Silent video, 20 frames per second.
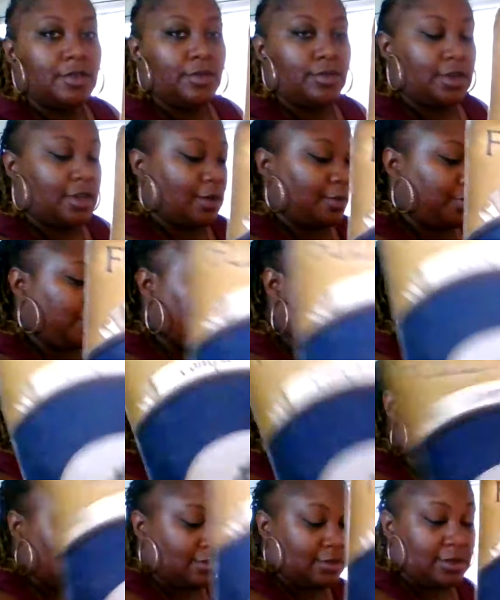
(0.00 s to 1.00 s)

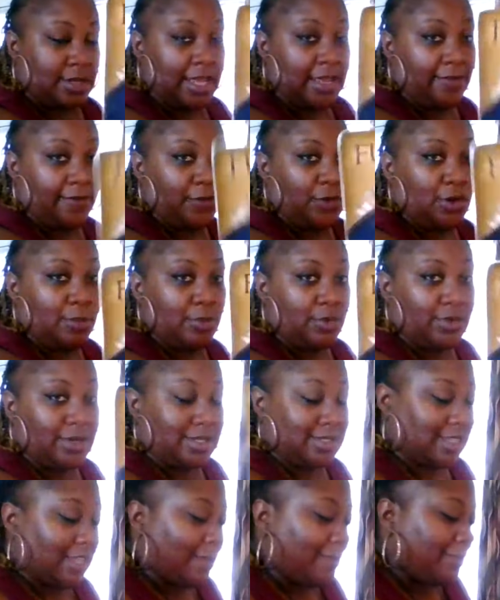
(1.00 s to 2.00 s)
Completion. That full moon
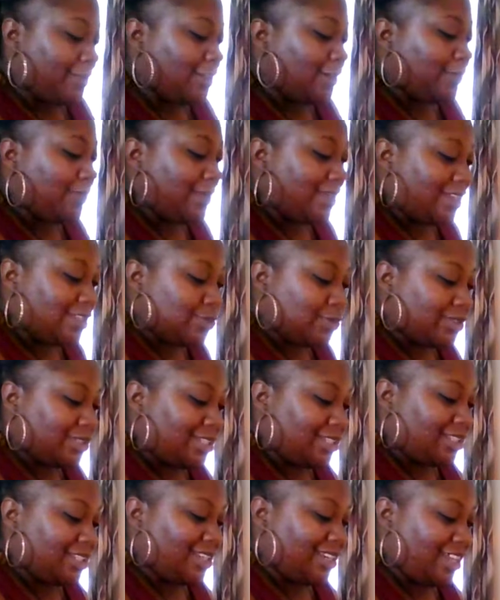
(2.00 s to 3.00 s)
that's coming up is
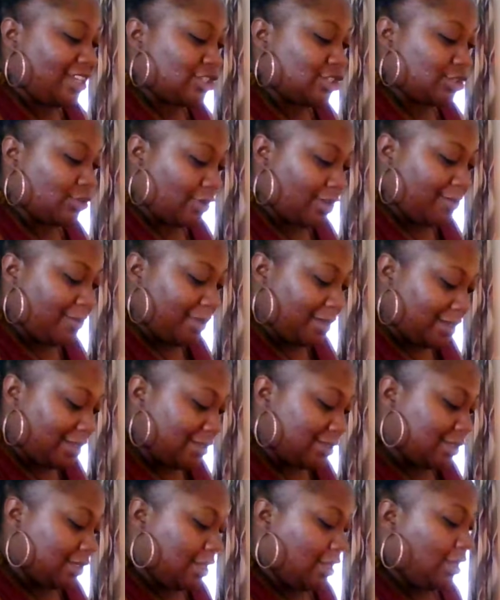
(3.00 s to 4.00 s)
within the next three
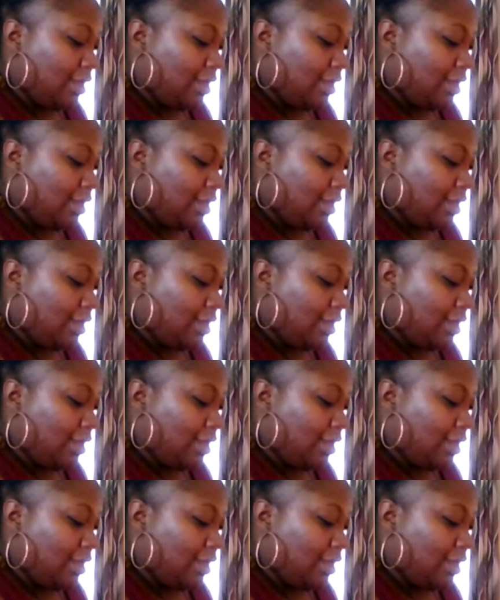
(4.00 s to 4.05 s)
months.